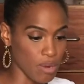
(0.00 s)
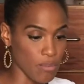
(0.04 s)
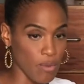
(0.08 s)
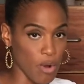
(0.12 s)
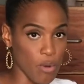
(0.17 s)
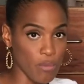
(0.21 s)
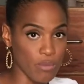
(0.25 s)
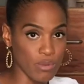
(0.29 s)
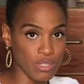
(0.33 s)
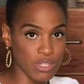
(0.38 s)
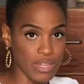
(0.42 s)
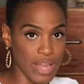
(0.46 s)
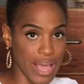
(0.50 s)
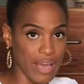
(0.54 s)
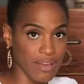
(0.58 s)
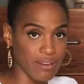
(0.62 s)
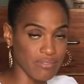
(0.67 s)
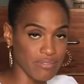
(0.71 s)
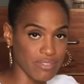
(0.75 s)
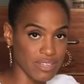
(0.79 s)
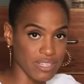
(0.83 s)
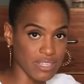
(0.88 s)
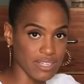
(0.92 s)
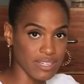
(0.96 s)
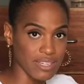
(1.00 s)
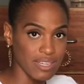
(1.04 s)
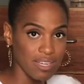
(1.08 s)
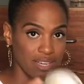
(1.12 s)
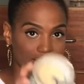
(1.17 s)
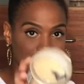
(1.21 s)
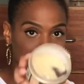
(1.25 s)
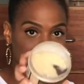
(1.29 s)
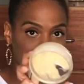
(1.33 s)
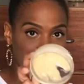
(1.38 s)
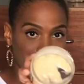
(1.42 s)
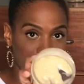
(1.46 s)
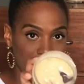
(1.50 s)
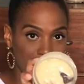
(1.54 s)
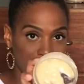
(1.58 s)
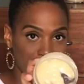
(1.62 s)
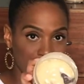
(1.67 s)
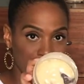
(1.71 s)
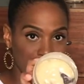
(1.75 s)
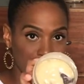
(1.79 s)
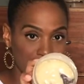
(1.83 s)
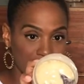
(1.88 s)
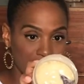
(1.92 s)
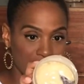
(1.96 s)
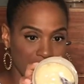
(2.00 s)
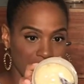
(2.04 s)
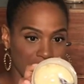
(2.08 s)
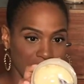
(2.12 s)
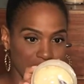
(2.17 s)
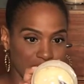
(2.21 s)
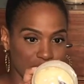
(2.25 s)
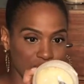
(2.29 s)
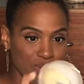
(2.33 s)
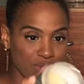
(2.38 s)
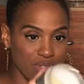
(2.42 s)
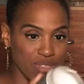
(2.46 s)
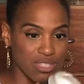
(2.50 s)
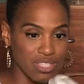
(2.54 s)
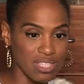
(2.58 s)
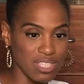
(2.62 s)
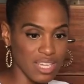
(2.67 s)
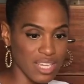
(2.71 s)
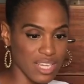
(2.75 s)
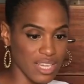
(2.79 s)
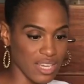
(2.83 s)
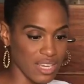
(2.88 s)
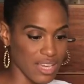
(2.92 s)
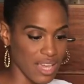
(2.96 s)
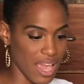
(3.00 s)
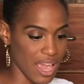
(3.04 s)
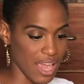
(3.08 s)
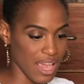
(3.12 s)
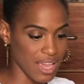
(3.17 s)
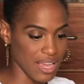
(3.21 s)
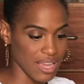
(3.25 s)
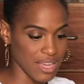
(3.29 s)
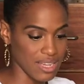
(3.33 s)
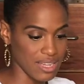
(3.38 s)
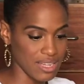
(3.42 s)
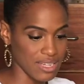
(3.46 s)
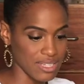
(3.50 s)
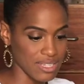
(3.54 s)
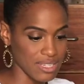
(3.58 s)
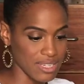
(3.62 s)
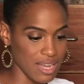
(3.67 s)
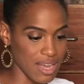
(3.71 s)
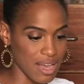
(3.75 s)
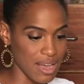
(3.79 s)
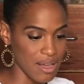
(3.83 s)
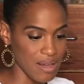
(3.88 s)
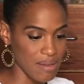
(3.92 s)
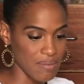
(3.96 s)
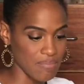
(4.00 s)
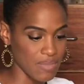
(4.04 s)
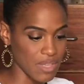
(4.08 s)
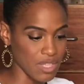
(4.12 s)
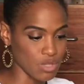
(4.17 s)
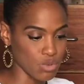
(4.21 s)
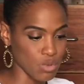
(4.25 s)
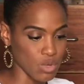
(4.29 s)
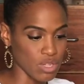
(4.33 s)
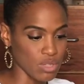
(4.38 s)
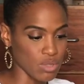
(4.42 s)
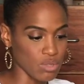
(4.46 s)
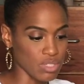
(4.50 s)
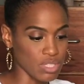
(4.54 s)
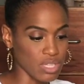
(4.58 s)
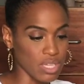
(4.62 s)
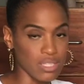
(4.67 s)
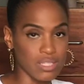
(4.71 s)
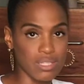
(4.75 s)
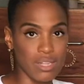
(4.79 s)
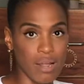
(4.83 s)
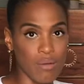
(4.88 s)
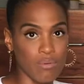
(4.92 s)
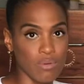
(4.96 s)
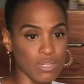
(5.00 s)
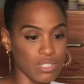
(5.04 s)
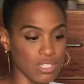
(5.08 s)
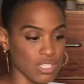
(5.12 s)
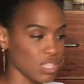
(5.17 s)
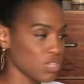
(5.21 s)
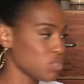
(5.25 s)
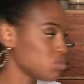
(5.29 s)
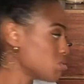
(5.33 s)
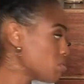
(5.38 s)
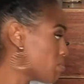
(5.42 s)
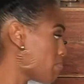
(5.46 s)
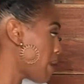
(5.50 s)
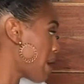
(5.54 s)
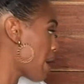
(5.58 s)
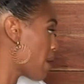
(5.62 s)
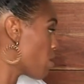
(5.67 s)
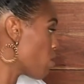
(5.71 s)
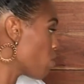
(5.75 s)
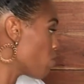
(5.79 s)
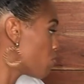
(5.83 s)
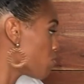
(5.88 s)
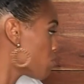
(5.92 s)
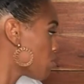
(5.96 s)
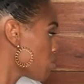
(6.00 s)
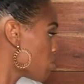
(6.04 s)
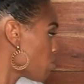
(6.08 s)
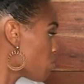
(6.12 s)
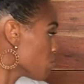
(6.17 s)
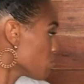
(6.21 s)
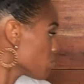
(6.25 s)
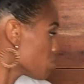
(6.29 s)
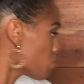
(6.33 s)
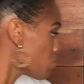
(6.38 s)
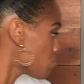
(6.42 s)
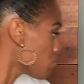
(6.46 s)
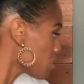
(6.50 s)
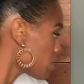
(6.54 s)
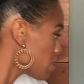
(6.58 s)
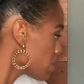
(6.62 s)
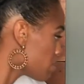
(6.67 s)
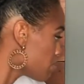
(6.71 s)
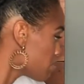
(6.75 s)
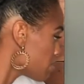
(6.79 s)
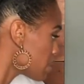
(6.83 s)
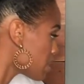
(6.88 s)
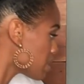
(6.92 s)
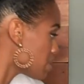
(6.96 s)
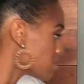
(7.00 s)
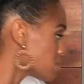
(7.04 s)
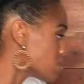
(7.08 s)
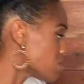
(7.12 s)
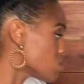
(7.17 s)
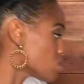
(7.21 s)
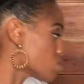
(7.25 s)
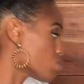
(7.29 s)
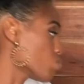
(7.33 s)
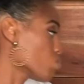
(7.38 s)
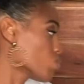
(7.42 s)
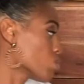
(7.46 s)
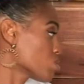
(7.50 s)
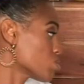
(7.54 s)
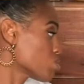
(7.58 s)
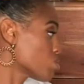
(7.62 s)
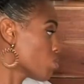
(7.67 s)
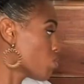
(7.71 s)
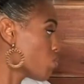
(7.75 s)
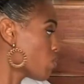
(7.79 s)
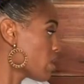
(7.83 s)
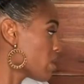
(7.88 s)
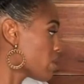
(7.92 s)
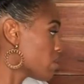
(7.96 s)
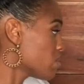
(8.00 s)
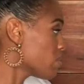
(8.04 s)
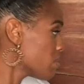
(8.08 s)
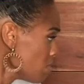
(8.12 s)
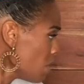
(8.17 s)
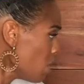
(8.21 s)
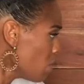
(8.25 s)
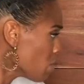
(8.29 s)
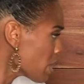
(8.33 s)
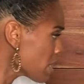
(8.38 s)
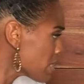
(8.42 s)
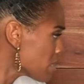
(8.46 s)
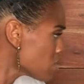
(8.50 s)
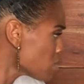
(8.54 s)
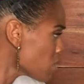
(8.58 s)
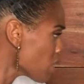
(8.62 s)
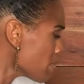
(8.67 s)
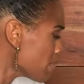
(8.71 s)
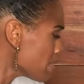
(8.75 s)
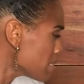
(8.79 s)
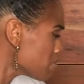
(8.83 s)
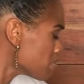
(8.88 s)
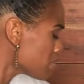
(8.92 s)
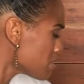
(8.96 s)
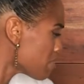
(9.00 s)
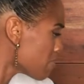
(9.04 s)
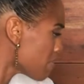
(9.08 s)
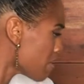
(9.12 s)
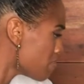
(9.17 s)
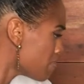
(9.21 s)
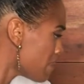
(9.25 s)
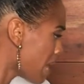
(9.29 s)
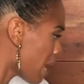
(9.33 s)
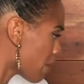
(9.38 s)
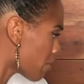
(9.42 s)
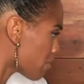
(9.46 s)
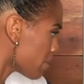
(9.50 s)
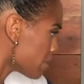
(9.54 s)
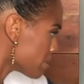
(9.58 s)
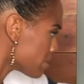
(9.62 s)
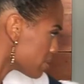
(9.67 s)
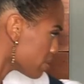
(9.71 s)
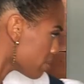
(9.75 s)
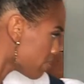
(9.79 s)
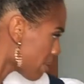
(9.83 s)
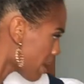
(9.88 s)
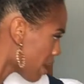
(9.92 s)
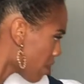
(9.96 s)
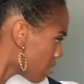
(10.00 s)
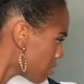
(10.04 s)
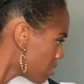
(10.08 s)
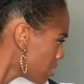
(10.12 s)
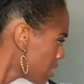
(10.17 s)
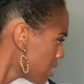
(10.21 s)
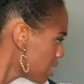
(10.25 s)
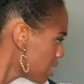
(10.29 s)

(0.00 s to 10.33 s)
I'm almost out of it, as you can see. And it's one of those things that I will continue to buy over and over and over again because it just works so well. Okay, let's talk about some stuff I'm not crazy about.